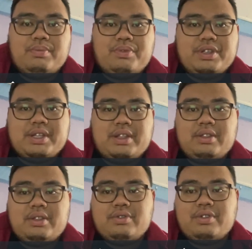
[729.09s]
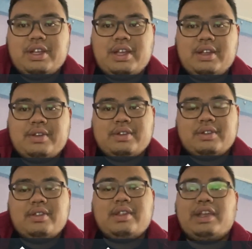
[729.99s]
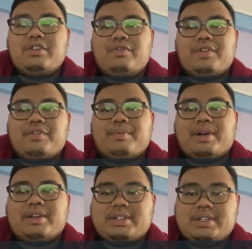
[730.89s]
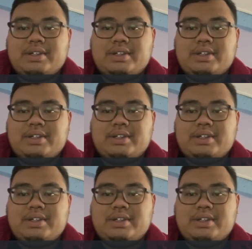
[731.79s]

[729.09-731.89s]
present today. Thank you very much.